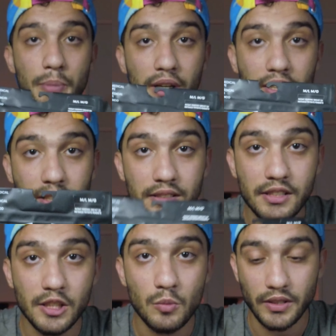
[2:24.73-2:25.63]
open it and
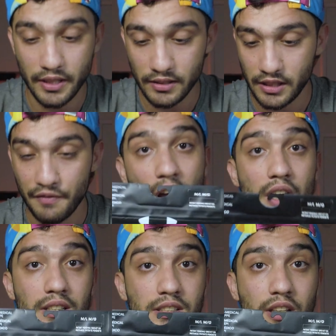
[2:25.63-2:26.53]
see what else they've
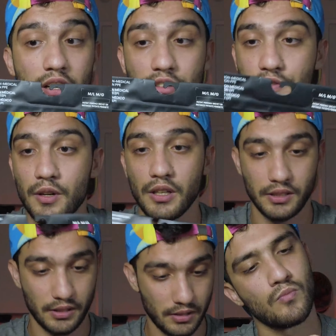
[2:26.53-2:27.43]
got inside it for
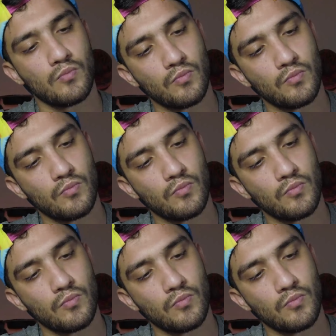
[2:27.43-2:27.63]
us.